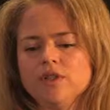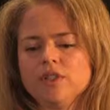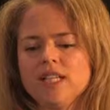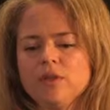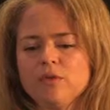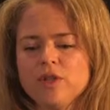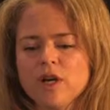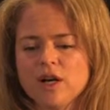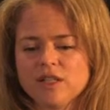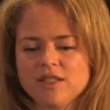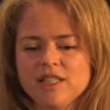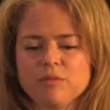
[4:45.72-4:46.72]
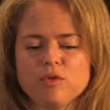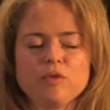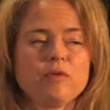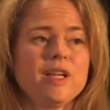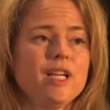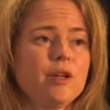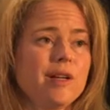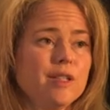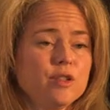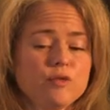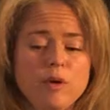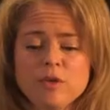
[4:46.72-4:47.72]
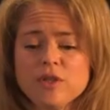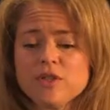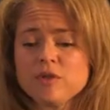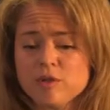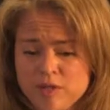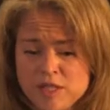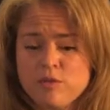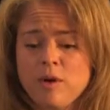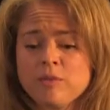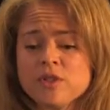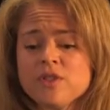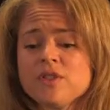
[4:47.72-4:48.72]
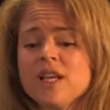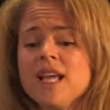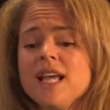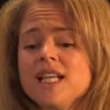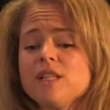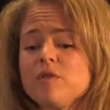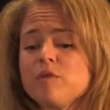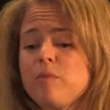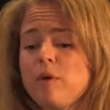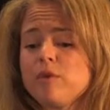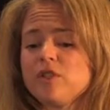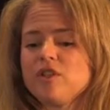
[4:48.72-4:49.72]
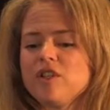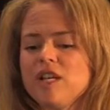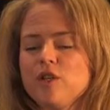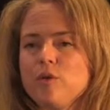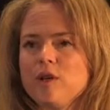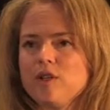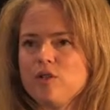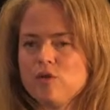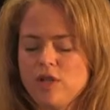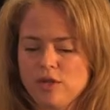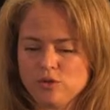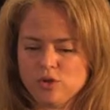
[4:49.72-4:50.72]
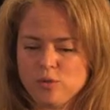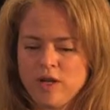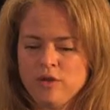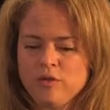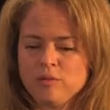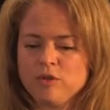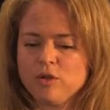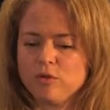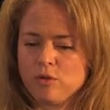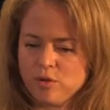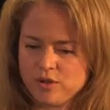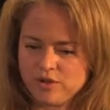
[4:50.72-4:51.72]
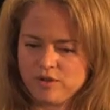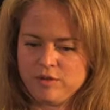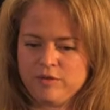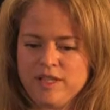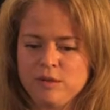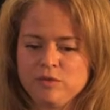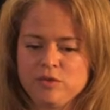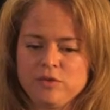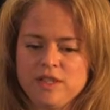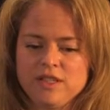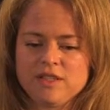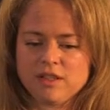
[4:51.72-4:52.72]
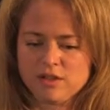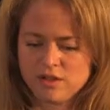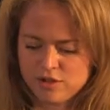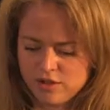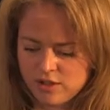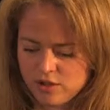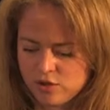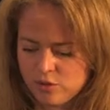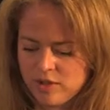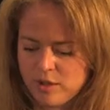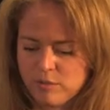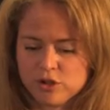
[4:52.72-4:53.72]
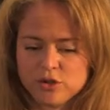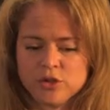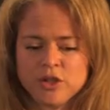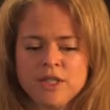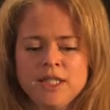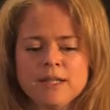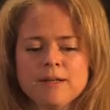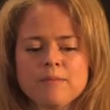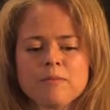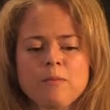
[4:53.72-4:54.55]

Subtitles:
state-of-the-art assessment of endocrine disruptors. This was published in January 2012, but of course, development of these started already much earlier.